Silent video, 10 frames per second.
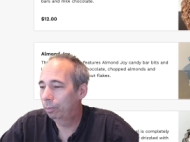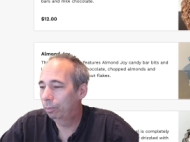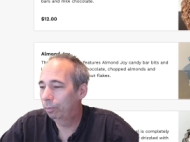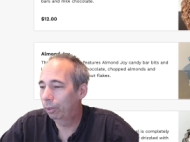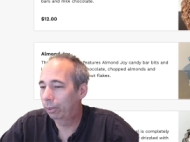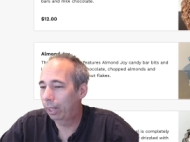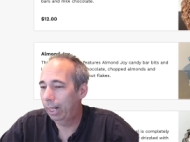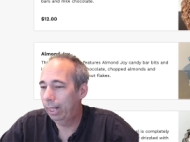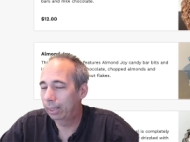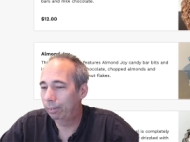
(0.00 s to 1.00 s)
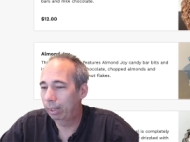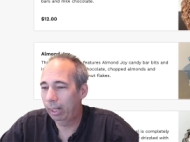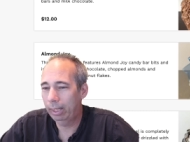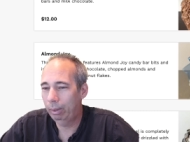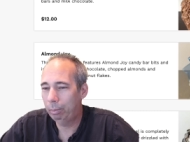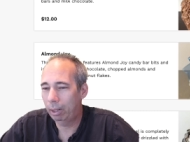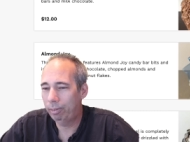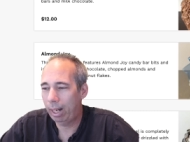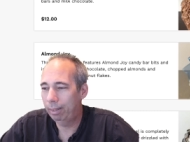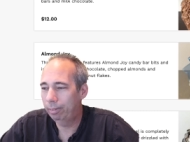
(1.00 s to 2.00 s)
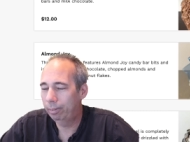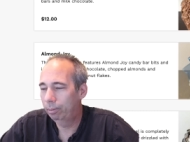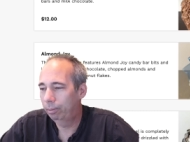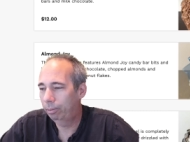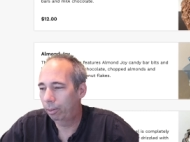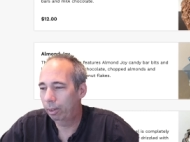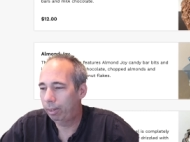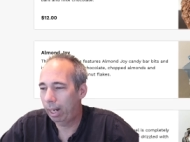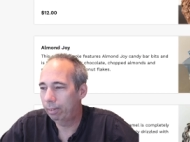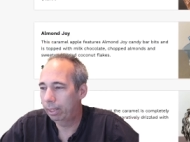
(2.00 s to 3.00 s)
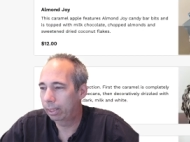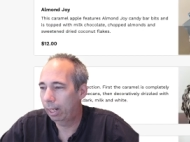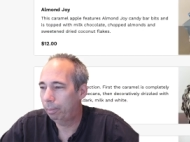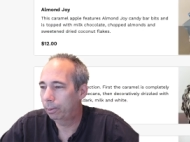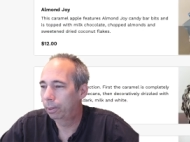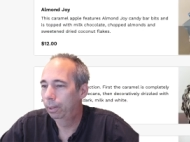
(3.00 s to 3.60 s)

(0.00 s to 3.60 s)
for the grandkids and everything. I think we bought five, four or five of these apples,